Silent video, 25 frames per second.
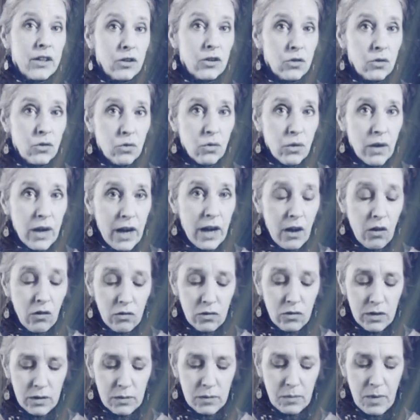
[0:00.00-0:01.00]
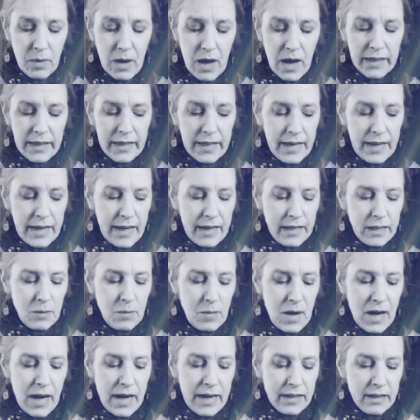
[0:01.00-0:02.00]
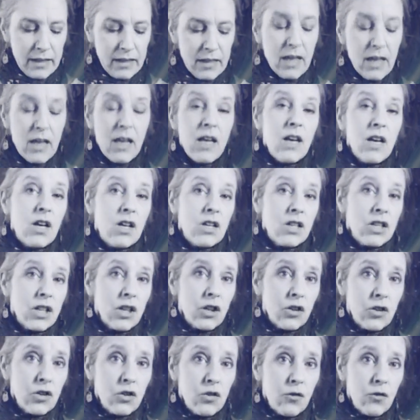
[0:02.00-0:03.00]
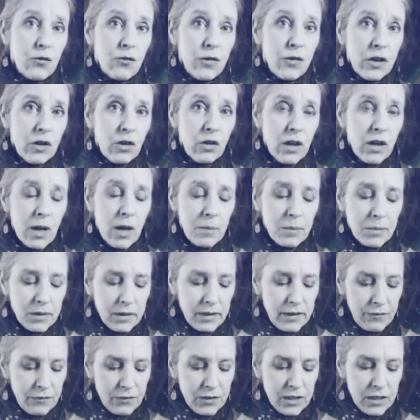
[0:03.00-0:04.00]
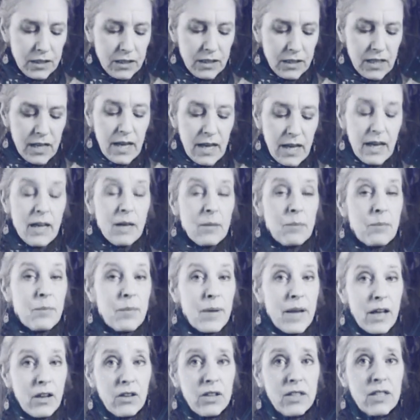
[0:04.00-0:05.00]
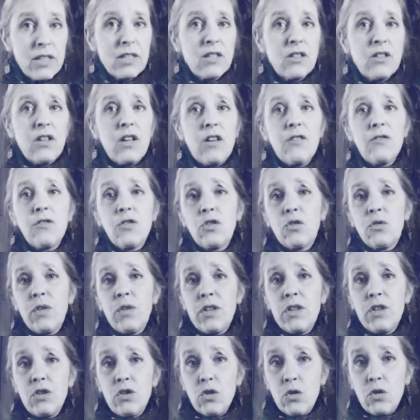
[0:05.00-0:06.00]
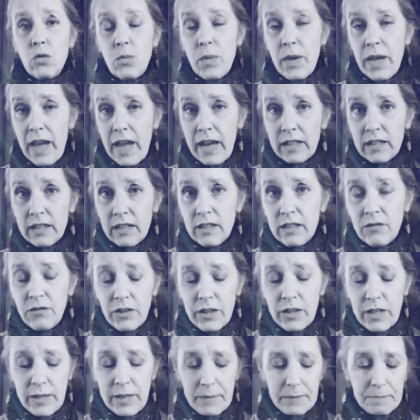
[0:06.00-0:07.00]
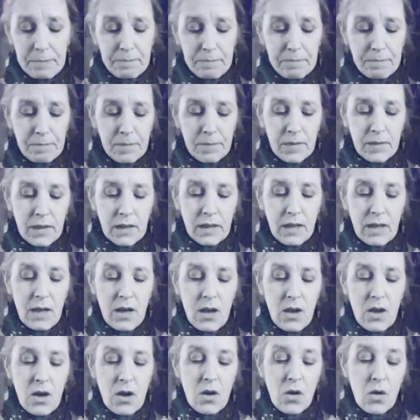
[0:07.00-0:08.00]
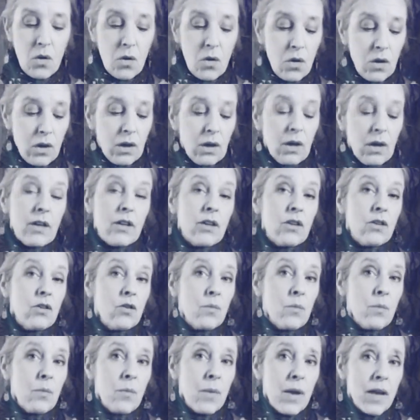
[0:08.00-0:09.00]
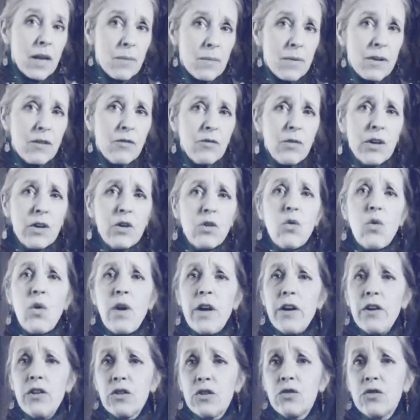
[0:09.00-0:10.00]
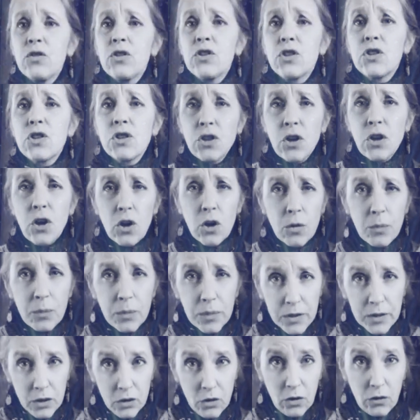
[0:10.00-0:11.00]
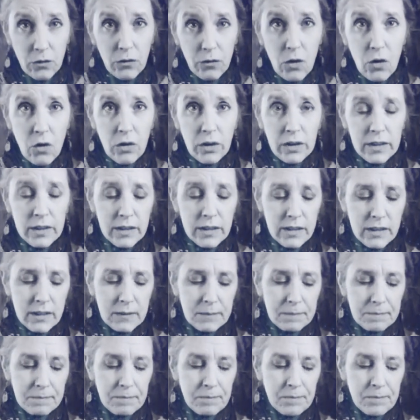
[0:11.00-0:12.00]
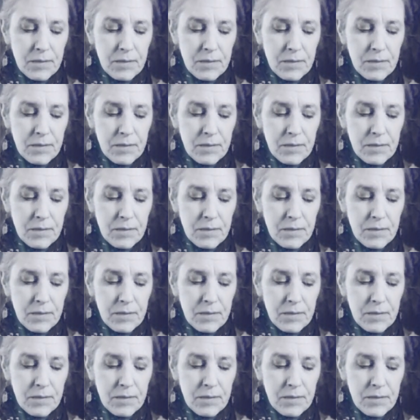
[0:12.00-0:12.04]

and ground body and mind until you feel uplifted and balanced enough to resume activity. Or you may be required to sharpen your focus,